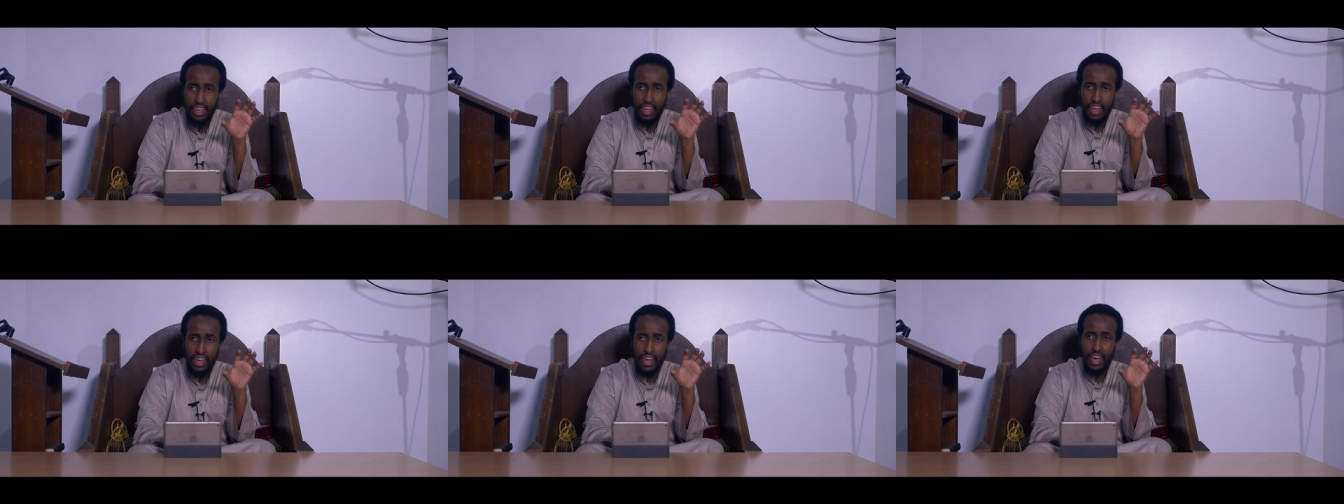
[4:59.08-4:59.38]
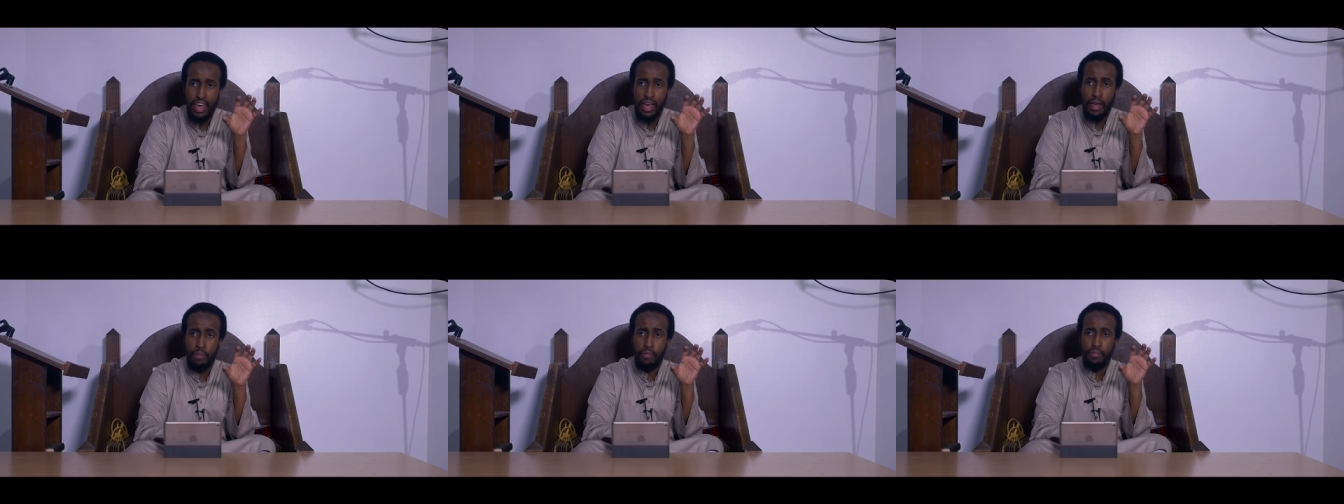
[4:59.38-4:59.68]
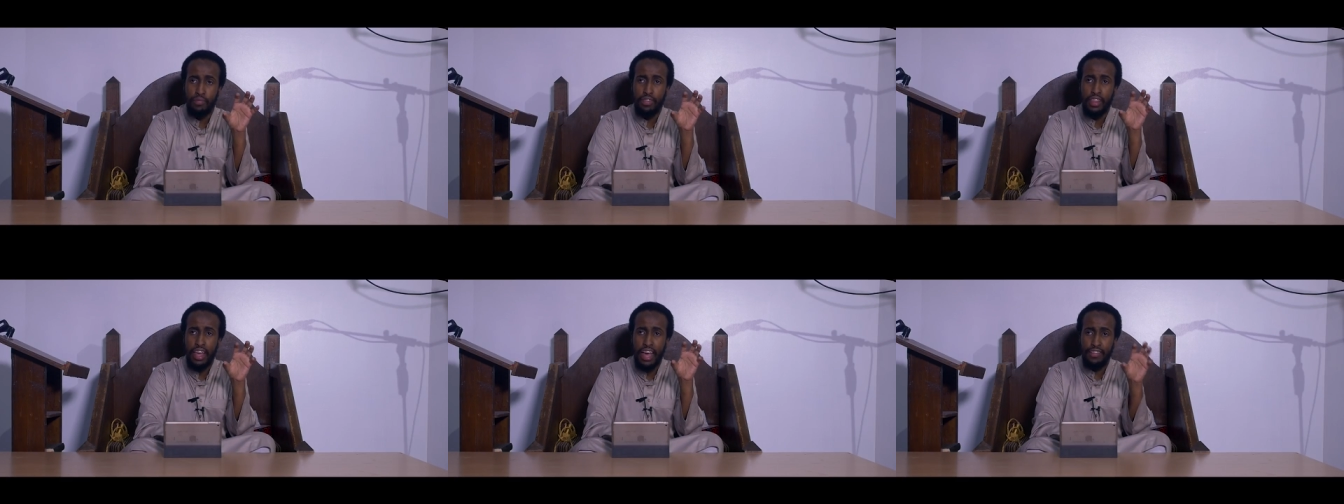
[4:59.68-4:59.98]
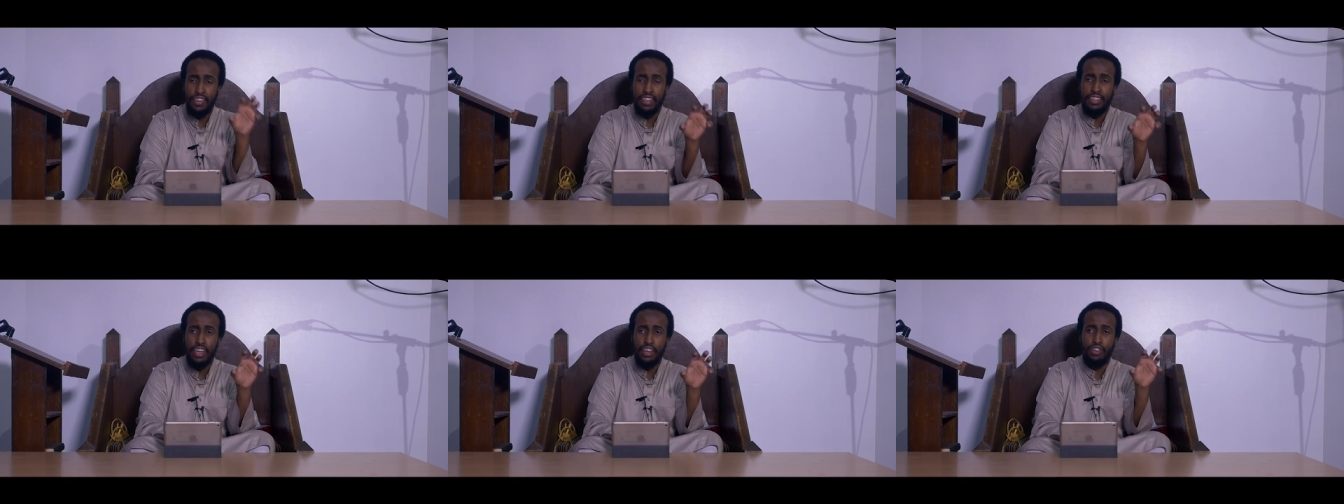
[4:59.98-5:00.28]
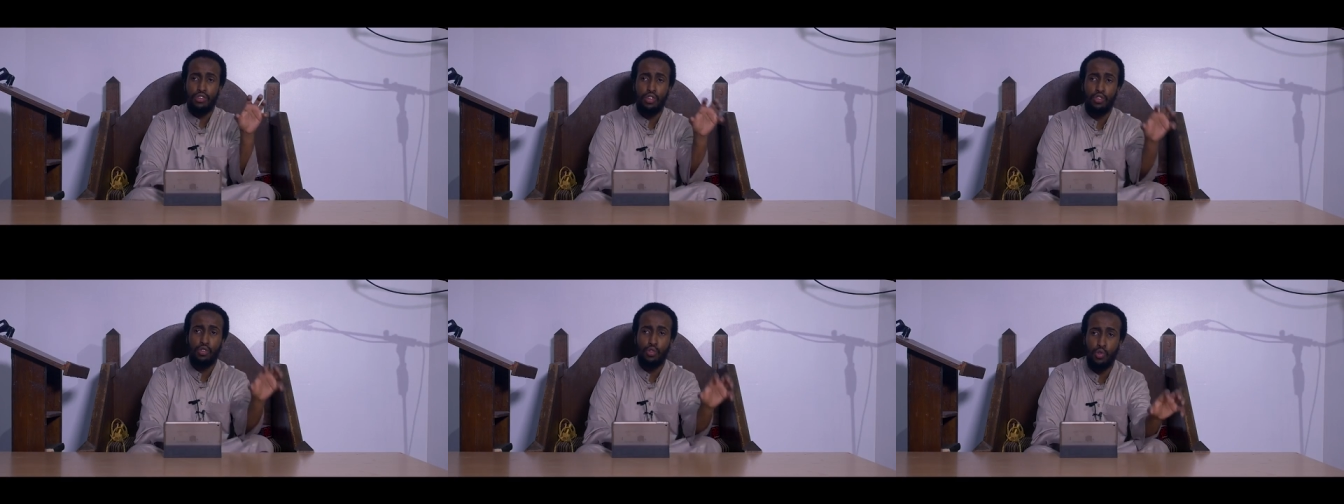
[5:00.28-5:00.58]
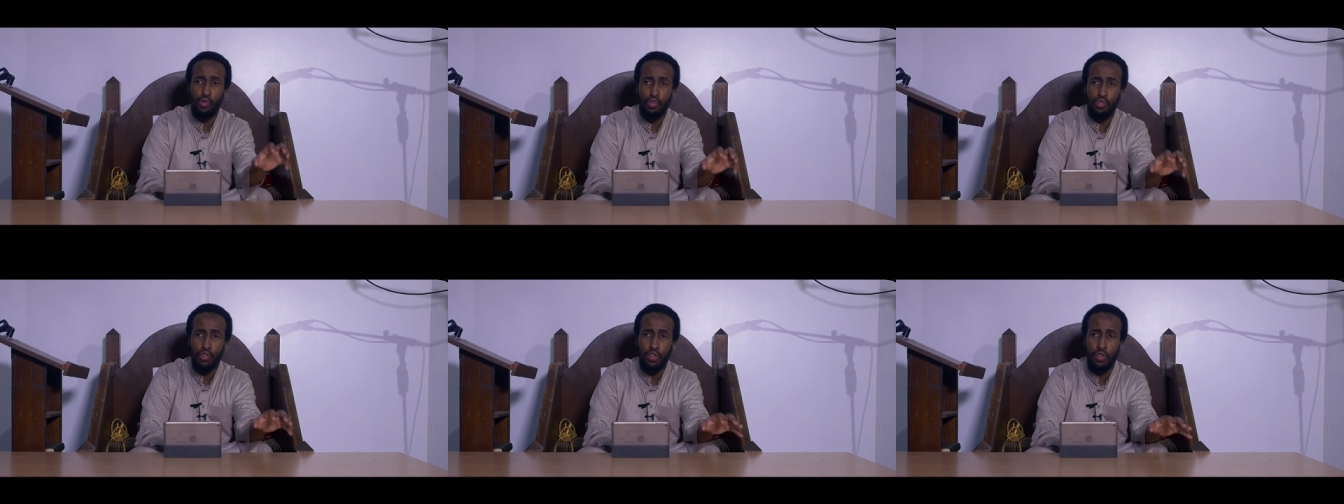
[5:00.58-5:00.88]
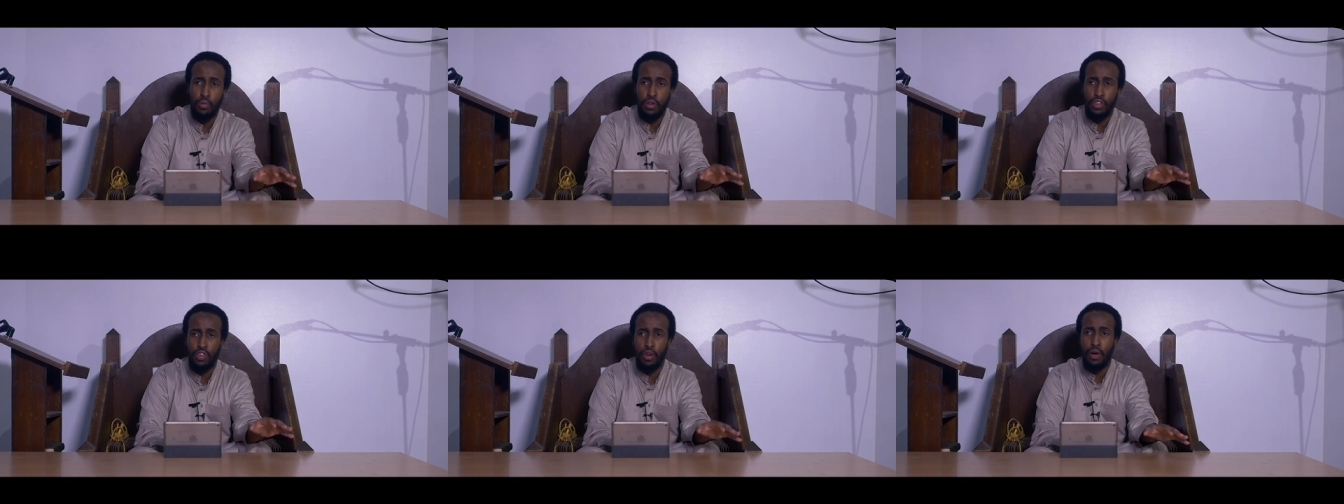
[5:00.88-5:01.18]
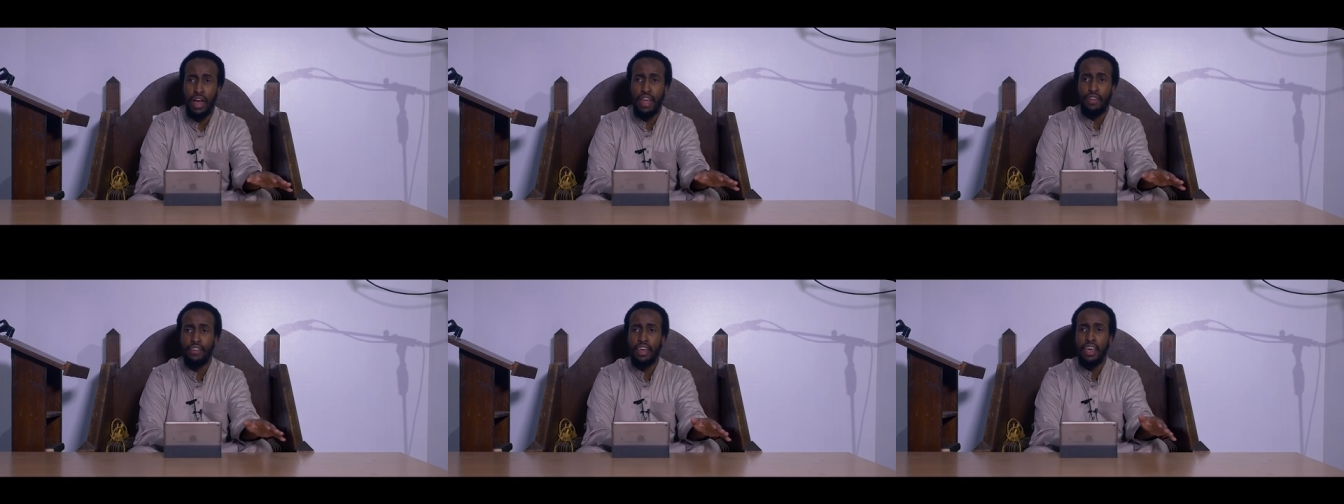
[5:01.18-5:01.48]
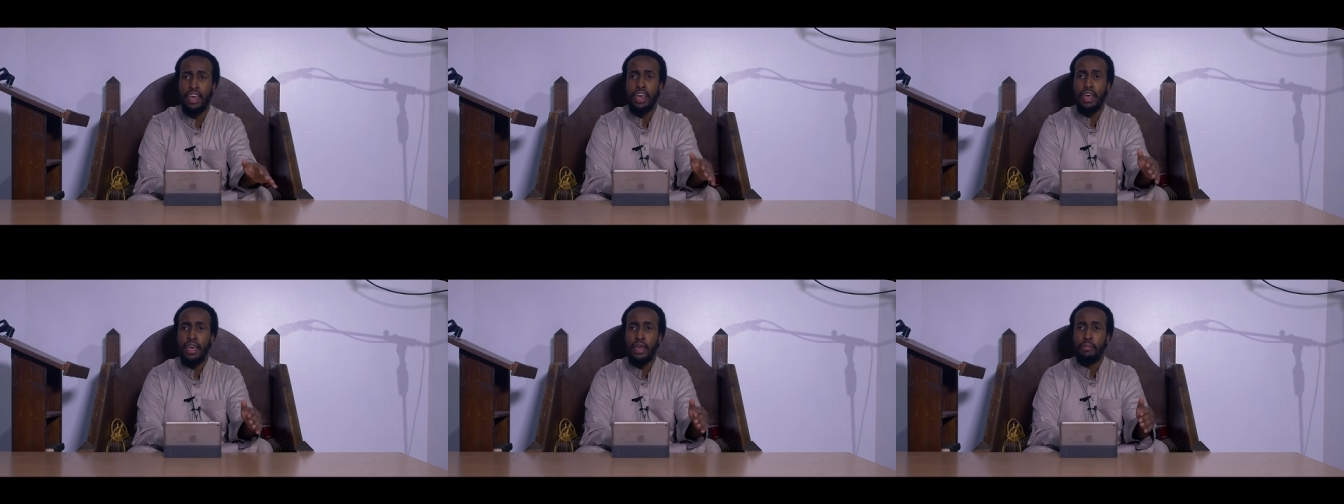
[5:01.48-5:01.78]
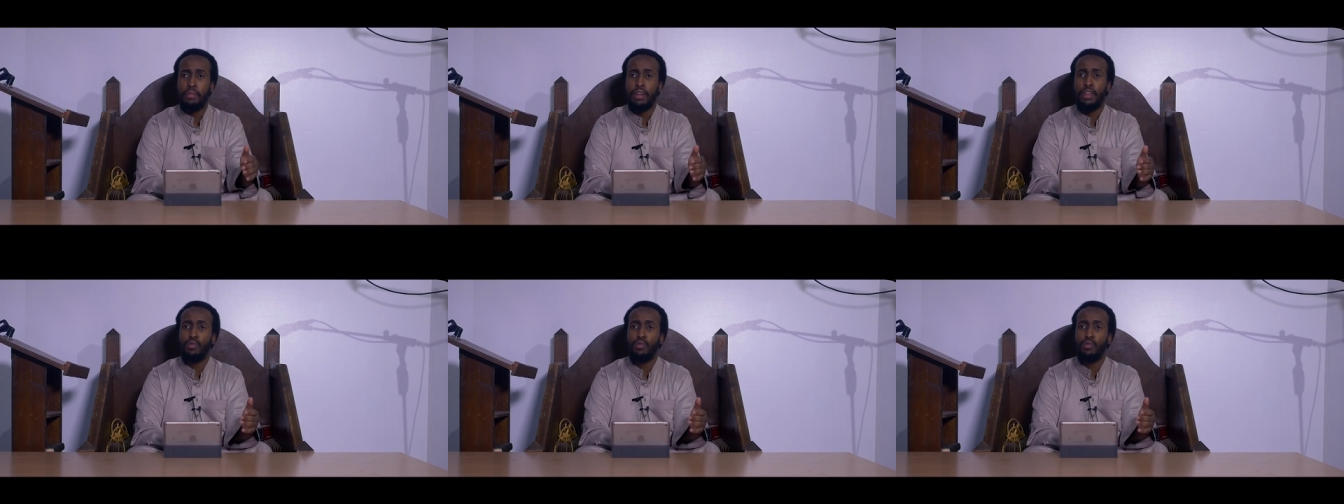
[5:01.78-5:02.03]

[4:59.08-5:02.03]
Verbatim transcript: um, having sexual intercourse with your wife, but